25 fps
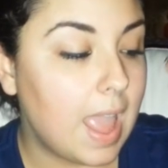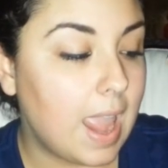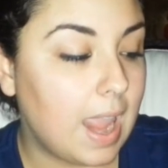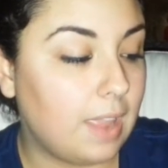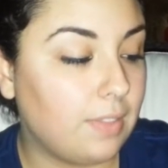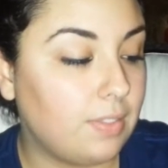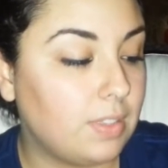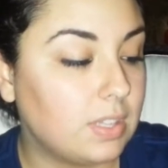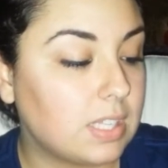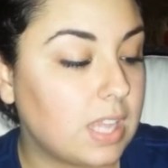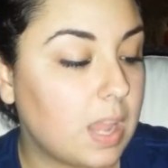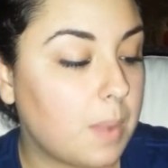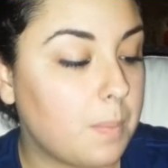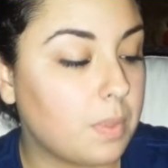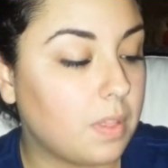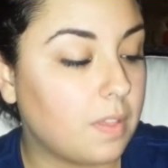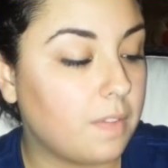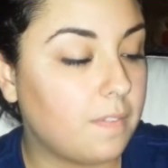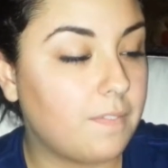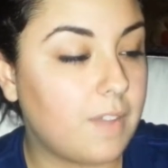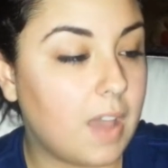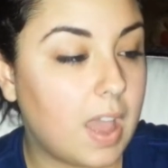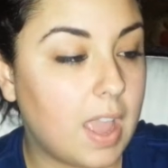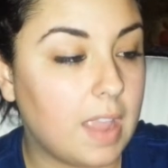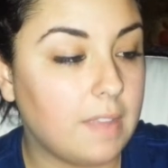And this came with
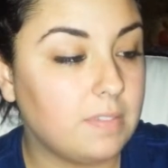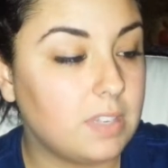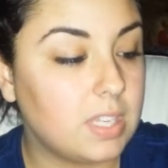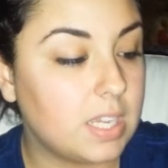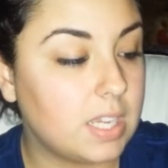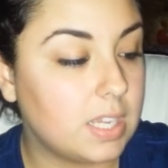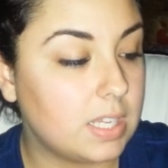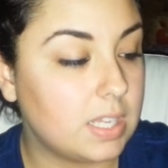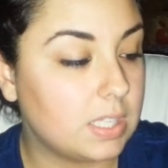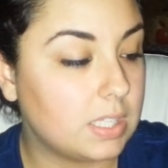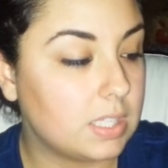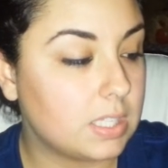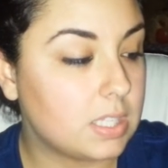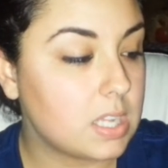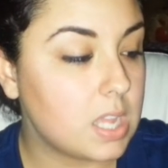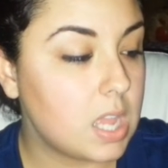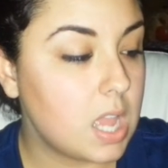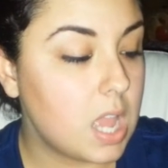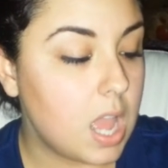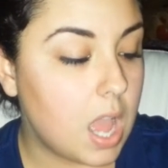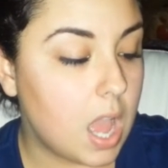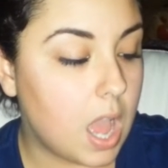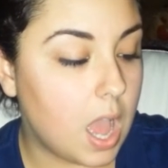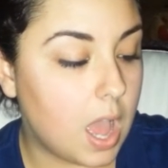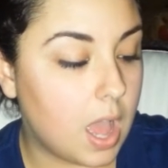five discs.
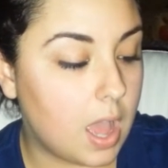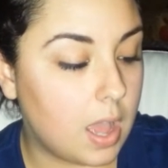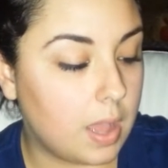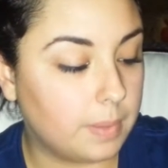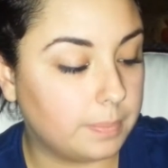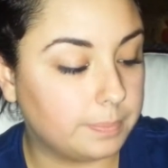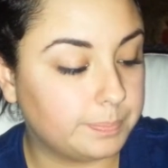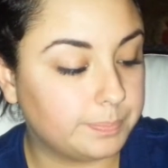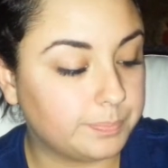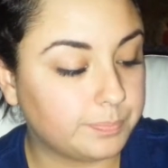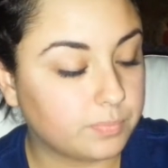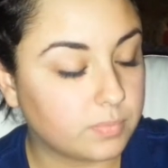Um,